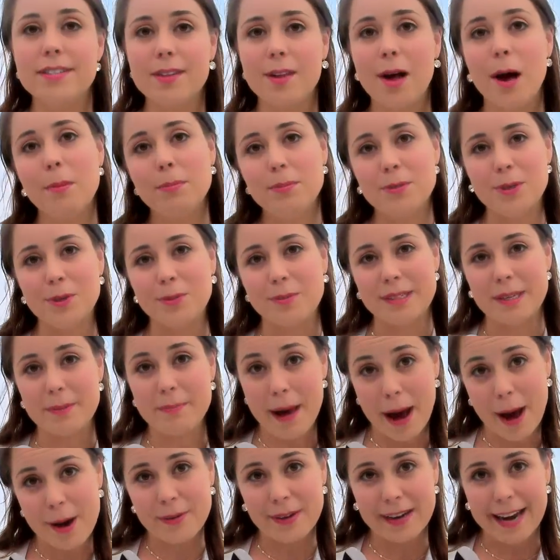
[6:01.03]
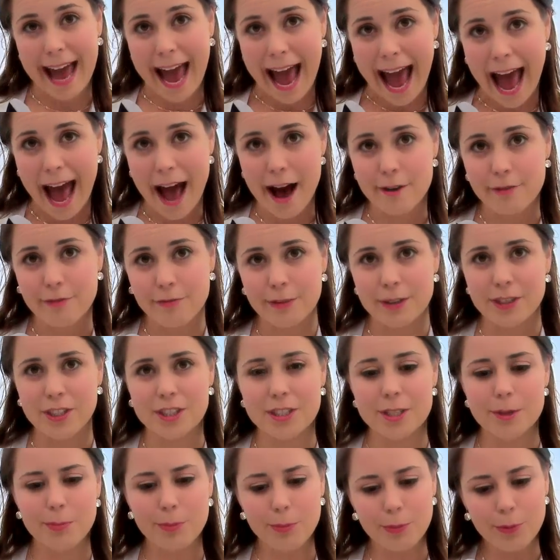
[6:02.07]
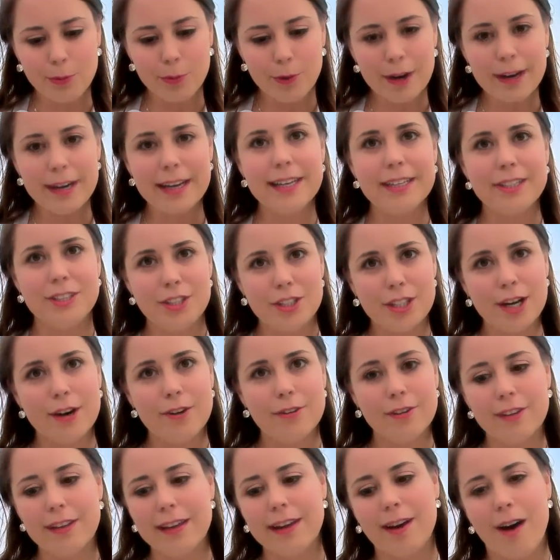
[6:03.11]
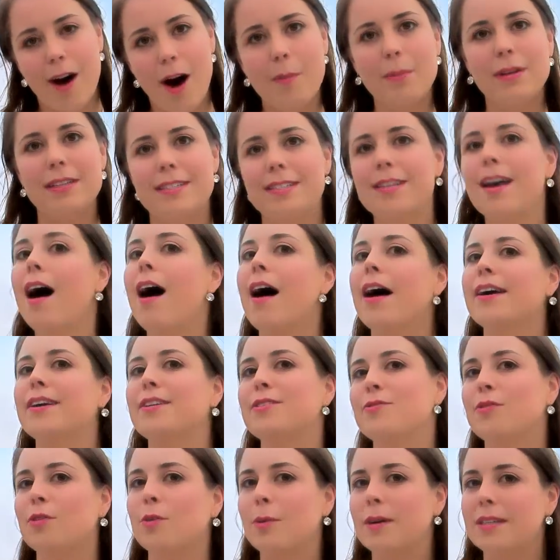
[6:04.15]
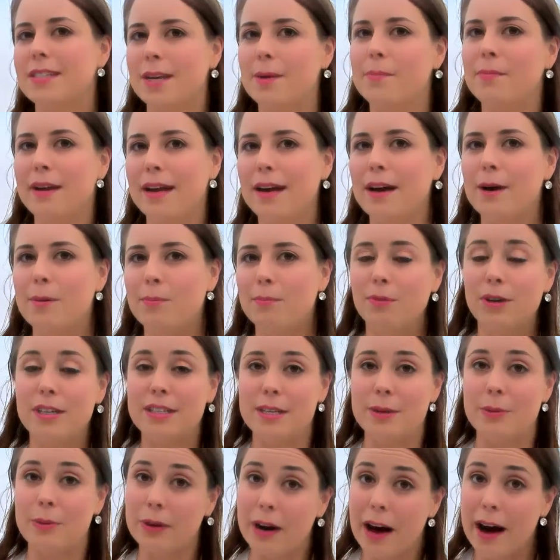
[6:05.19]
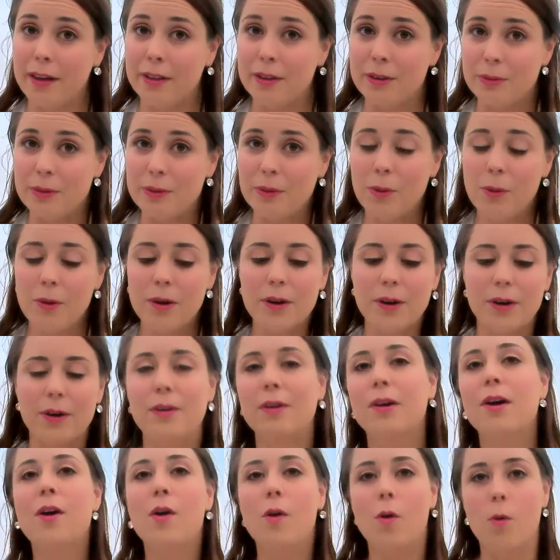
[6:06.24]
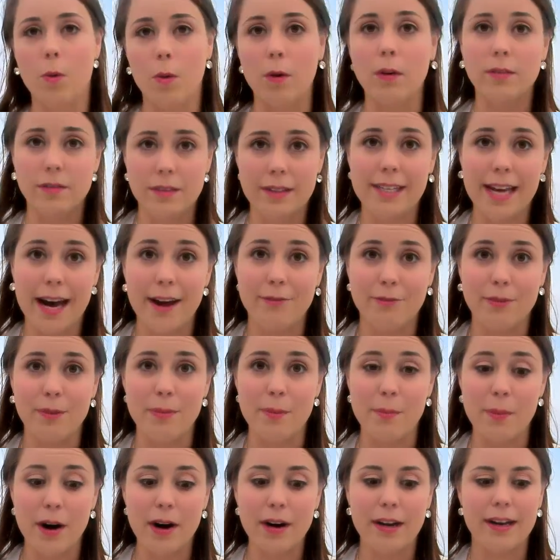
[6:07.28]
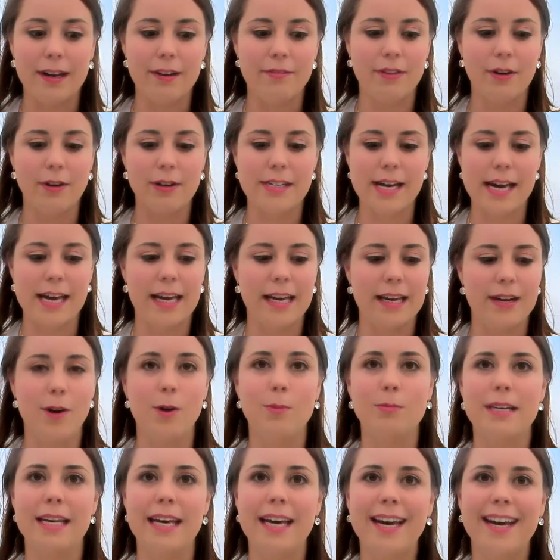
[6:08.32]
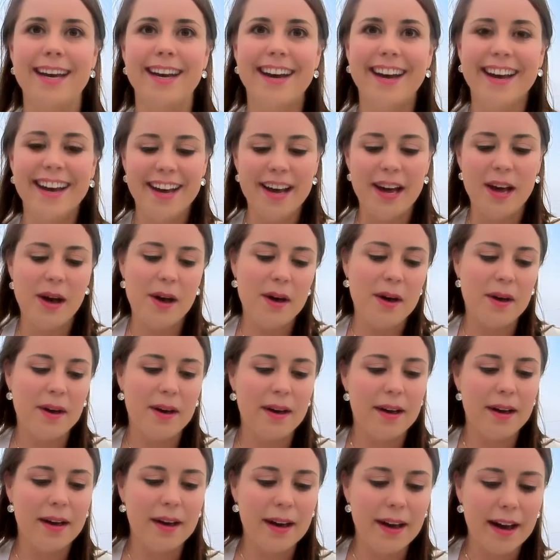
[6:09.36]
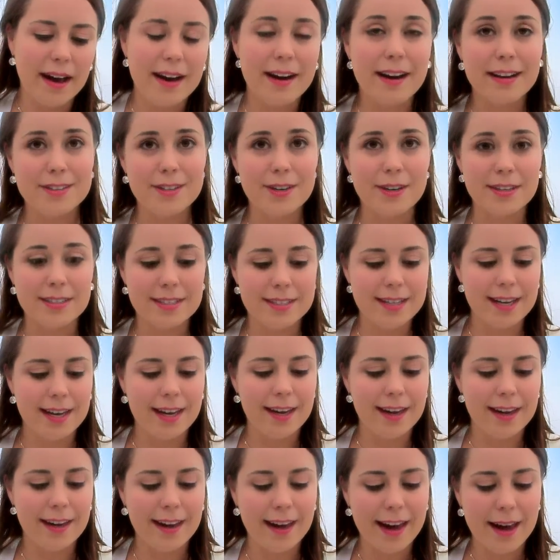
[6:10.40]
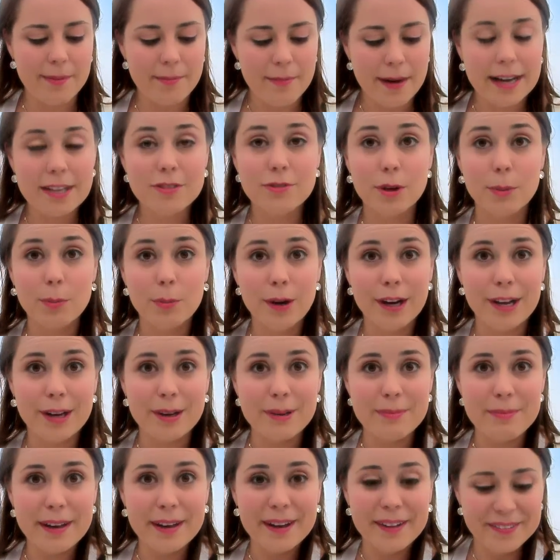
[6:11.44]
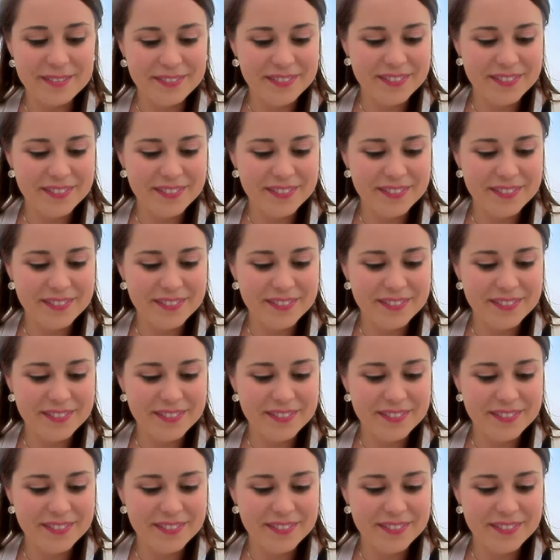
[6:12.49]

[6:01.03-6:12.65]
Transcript: lobster was 1.5 pounds, which is a pretty generally common size for what somebody on Prince Edward Island would order or get from the market if they were taking it home to eat. And as you can see, it makes for a pretty good meal.